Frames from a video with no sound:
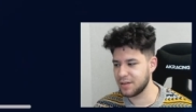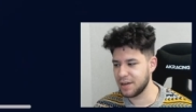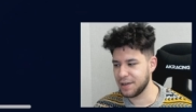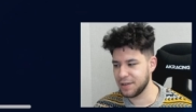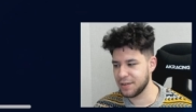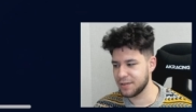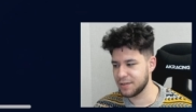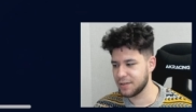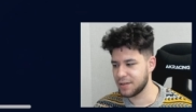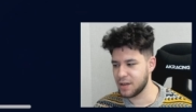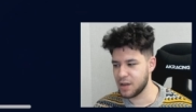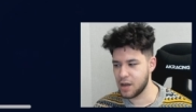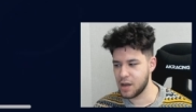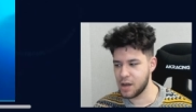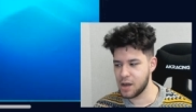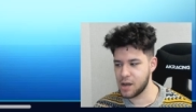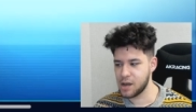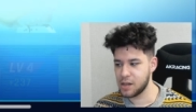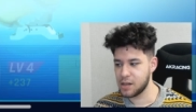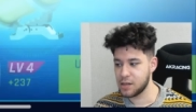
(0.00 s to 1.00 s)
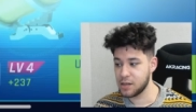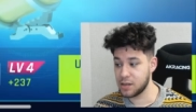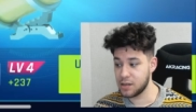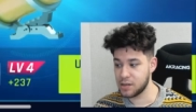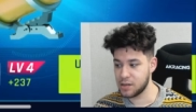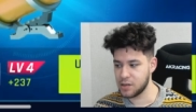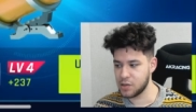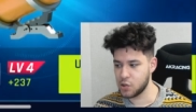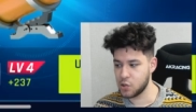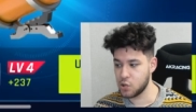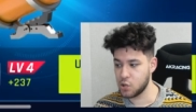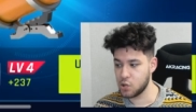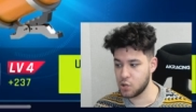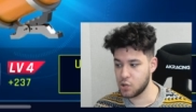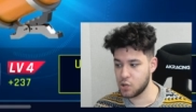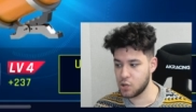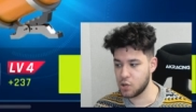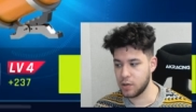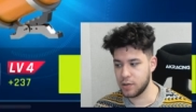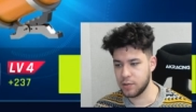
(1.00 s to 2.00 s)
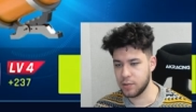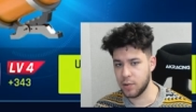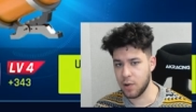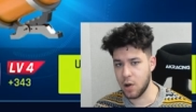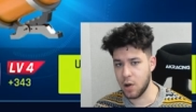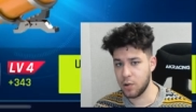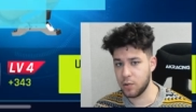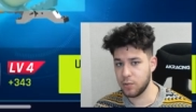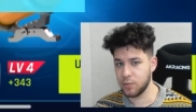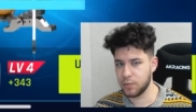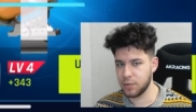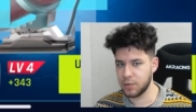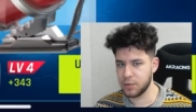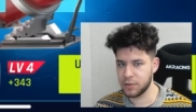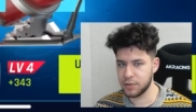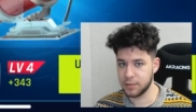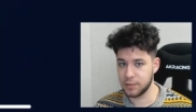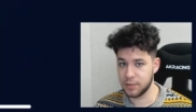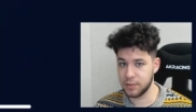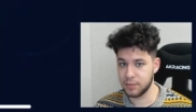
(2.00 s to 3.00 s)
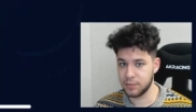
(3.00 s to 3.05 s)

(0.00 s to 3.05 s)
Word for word: red, and uh, improve this a